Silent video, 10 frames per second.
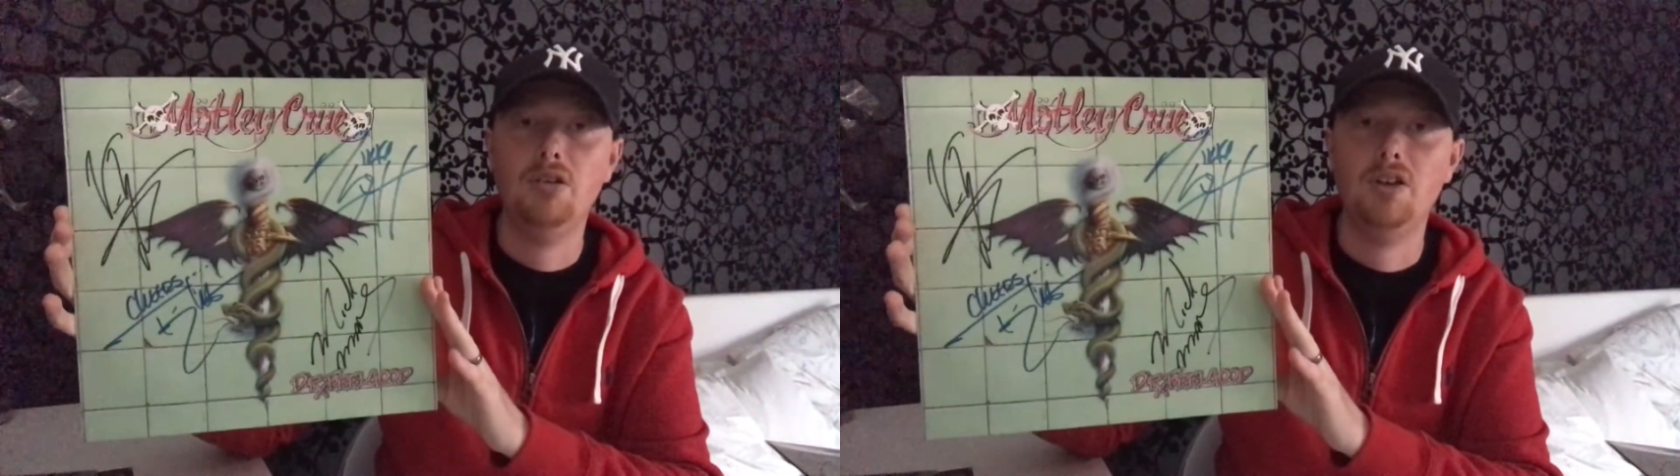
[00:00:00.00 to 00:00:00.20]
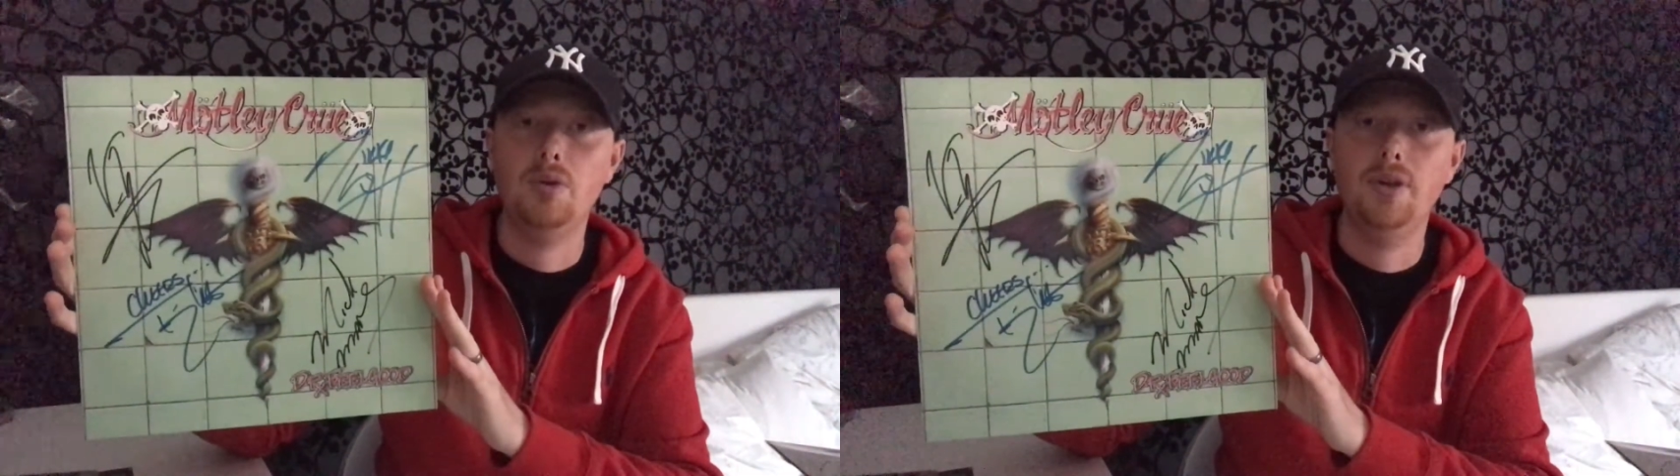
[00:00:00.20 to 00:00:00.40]

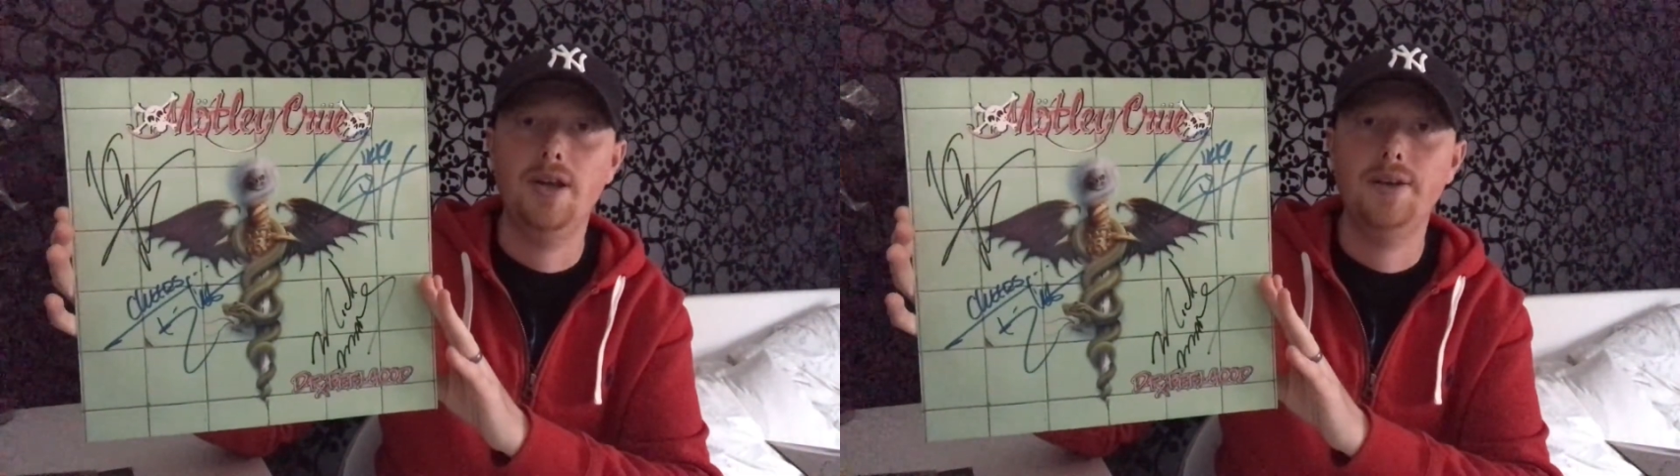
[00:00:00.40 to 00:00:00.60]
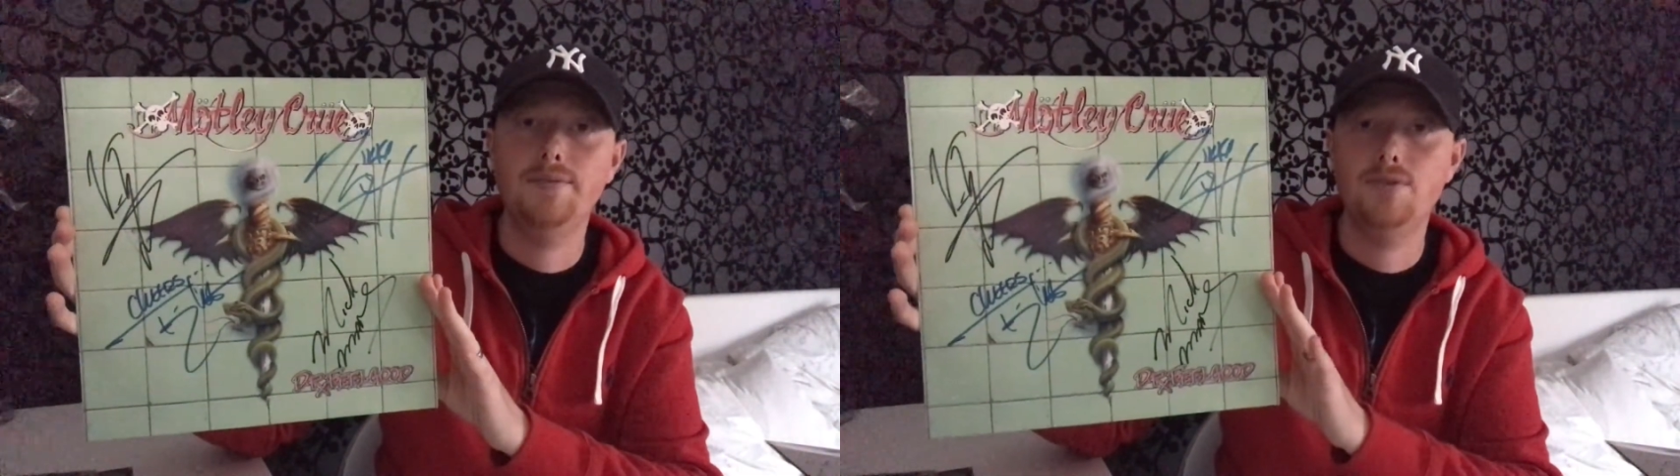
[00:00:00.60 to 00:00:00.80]
lucky with
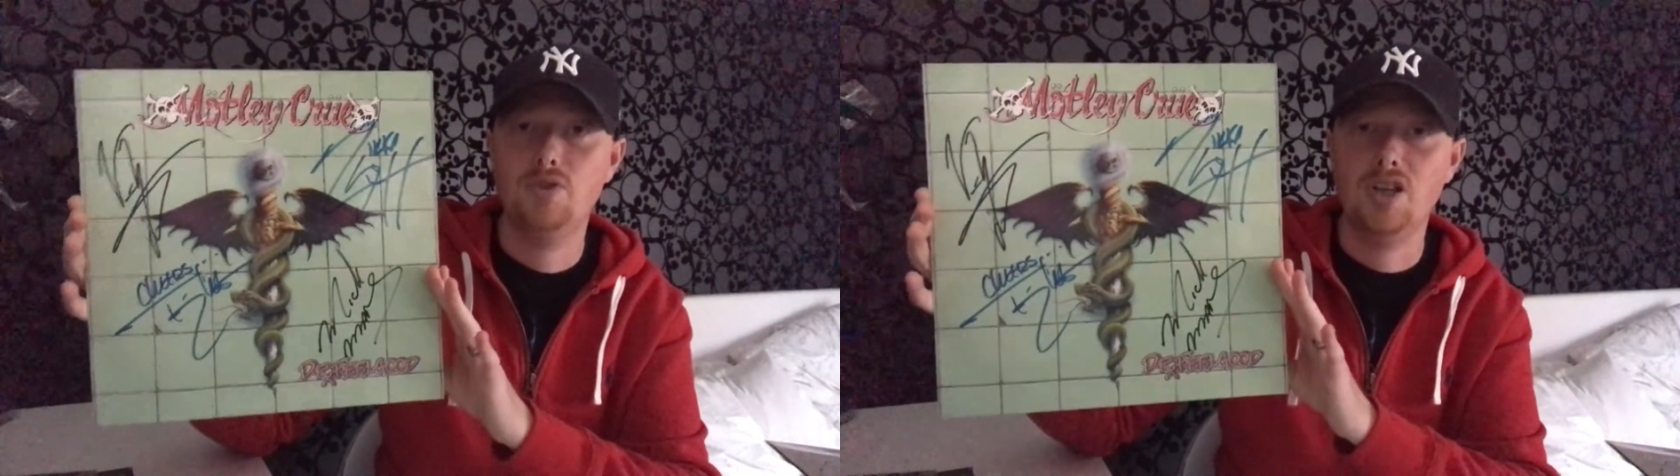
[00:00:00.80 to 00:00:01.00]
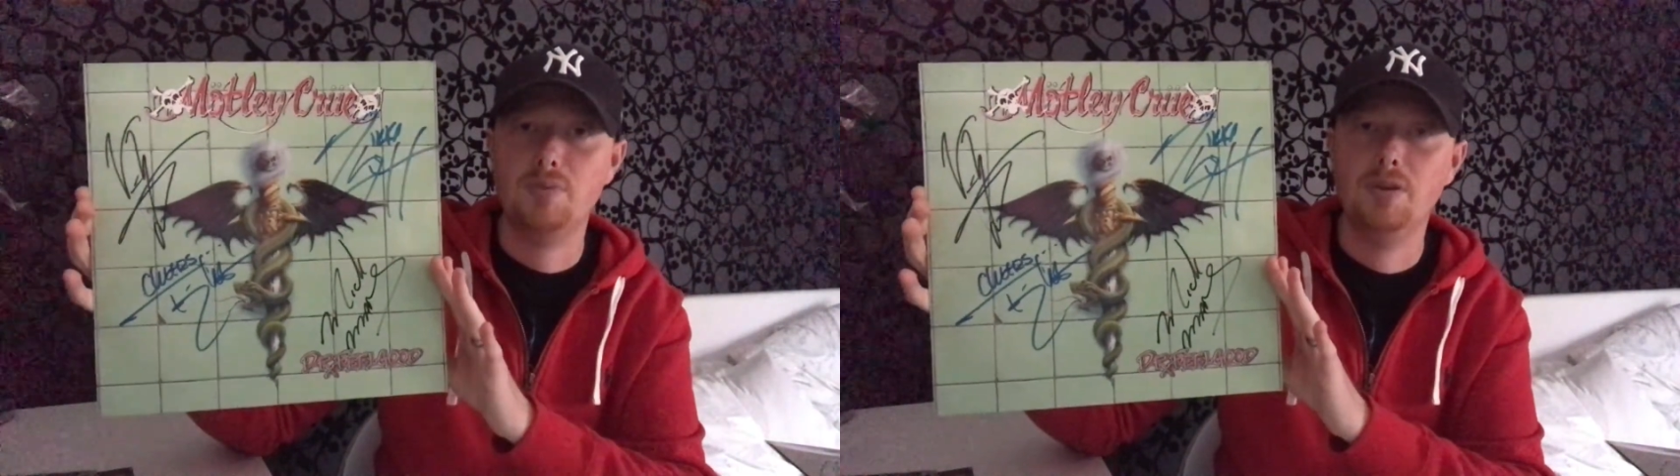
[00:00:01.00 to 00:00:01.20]
that.
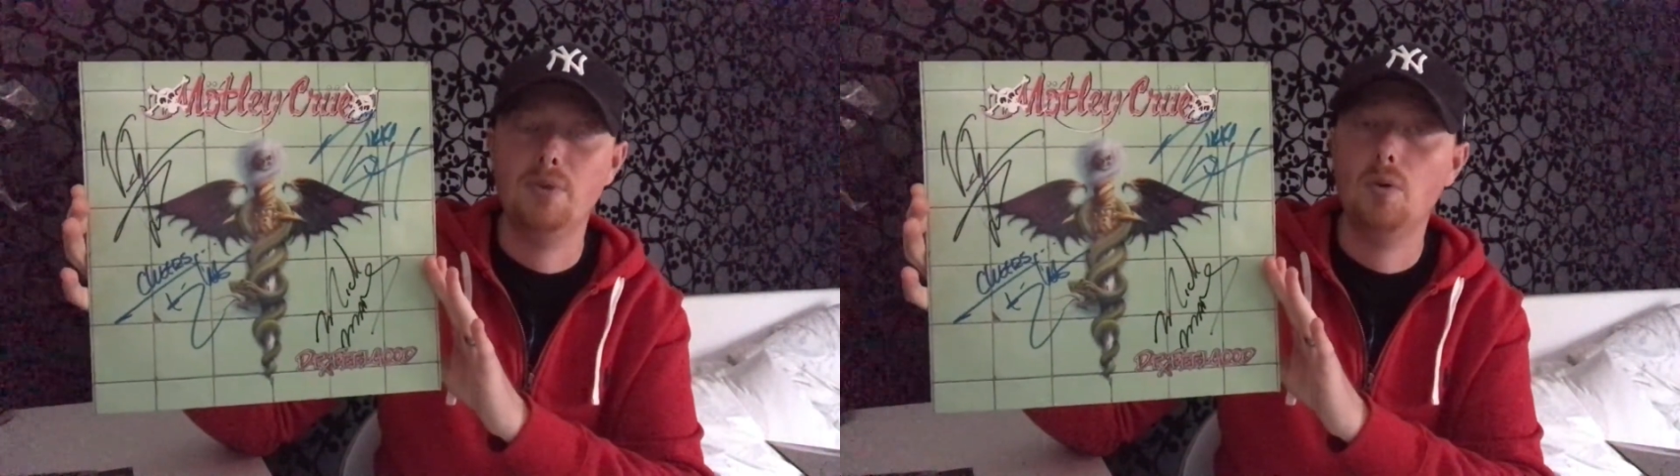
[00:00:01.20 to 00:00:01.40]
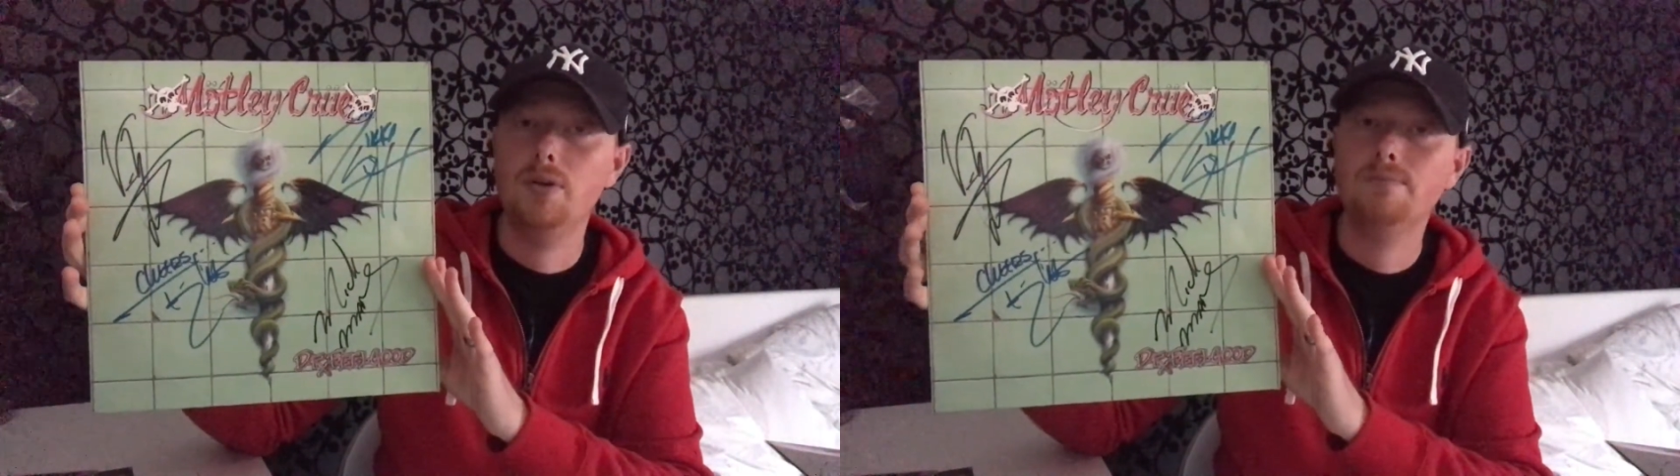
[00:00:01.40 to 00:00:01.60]
So that's my
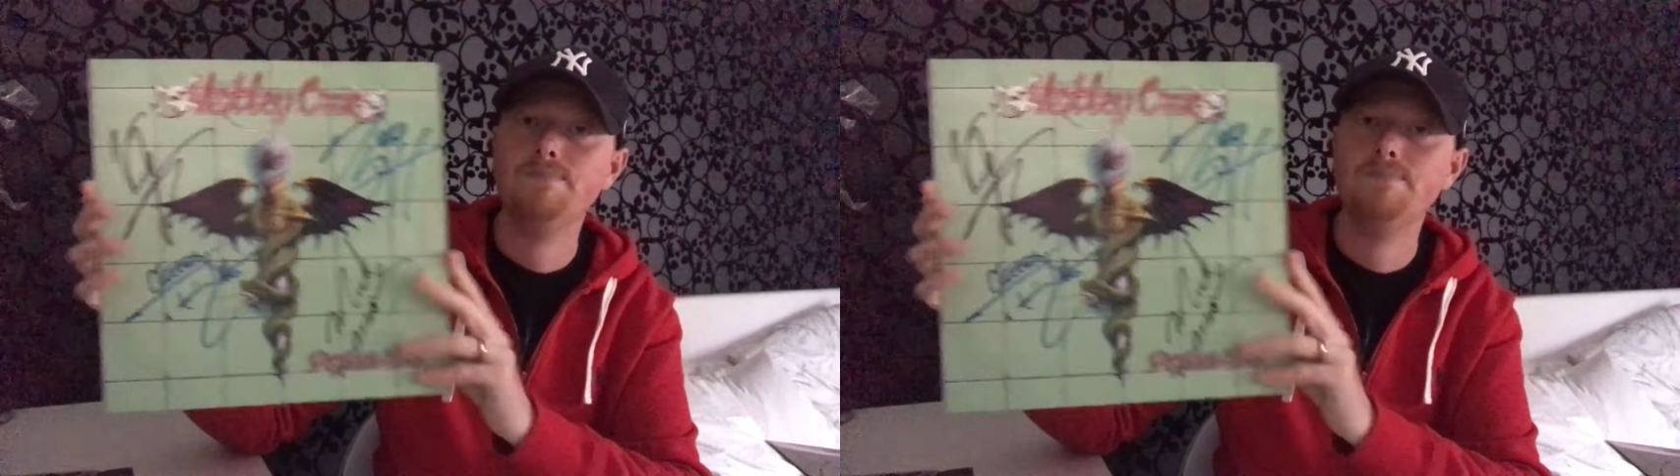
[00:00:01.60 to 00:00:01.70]
number 1.